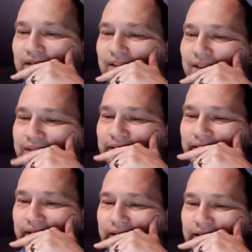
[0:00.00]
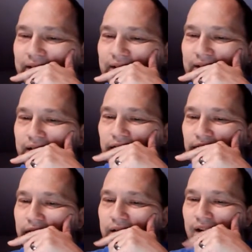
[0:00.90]
Let's see.
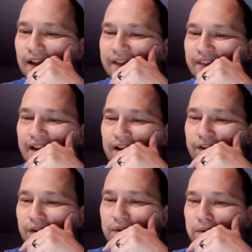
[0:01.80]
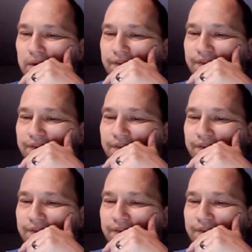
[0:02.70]
I like the nano saltwater